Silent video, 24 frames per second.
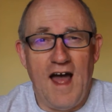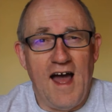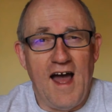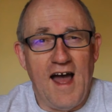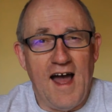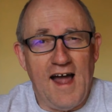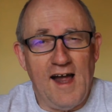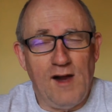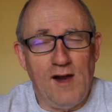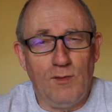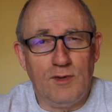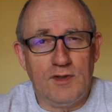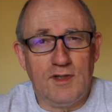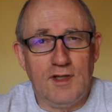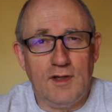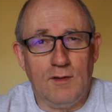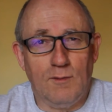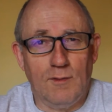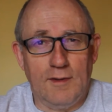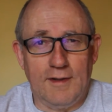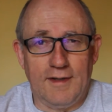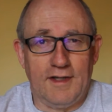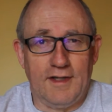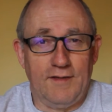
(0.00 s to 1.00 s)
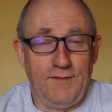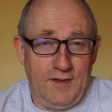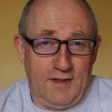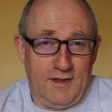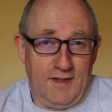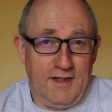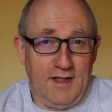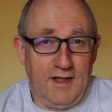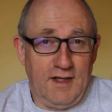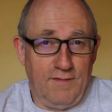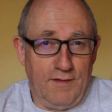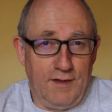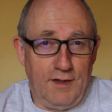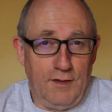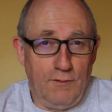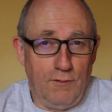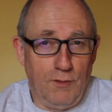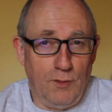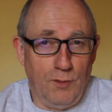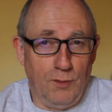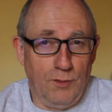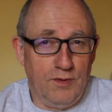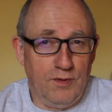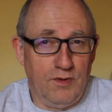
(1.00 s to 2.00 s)
How would that work if you didn't have any
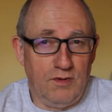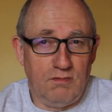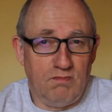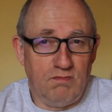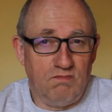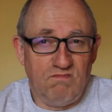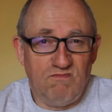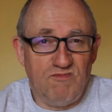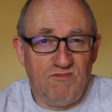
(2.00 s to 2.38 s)
rules?